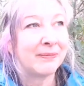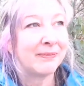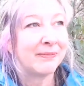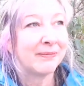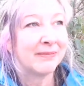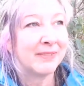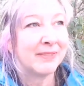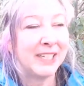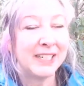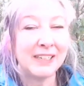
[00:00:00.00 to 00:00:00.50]

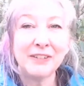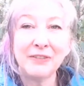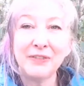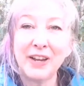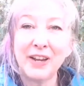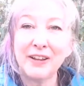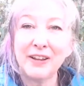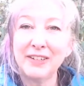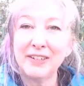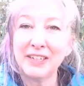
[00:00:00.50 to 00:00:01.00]
if you
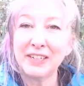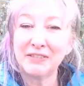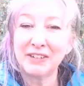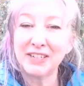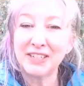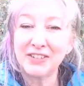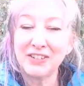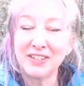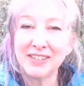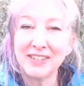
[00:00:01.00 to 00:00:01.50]
have any
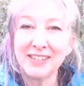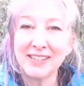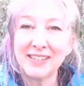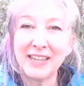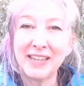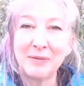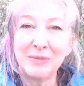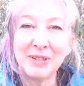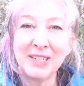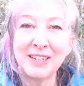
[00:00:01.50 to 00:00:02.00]
questions, let
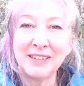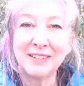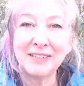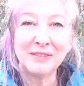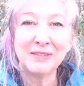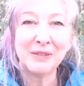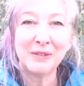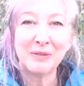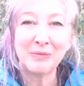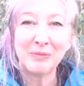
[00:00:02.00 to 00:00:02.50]
me know.
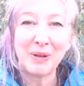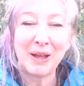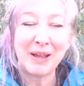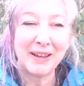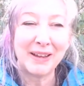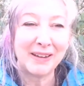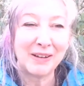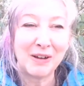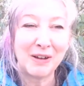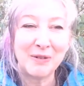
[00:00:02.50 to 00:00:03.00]
By
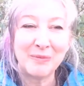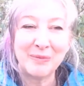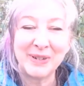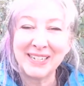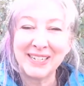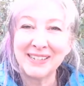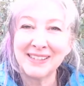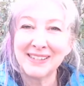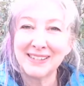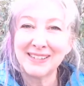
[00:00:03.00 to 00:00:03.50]
all
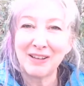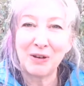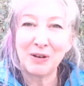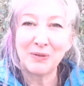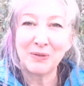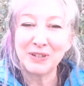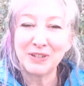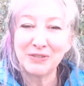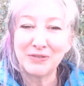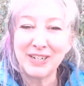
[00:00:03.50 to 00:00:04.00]
means,
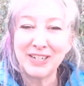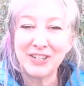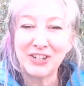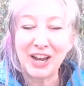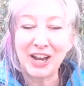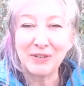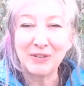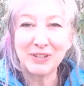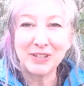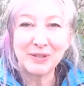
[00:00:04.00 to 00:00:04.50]
always reach
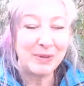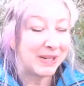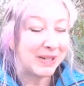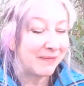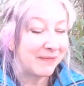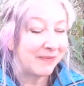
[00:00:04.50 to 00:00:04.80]
out to me.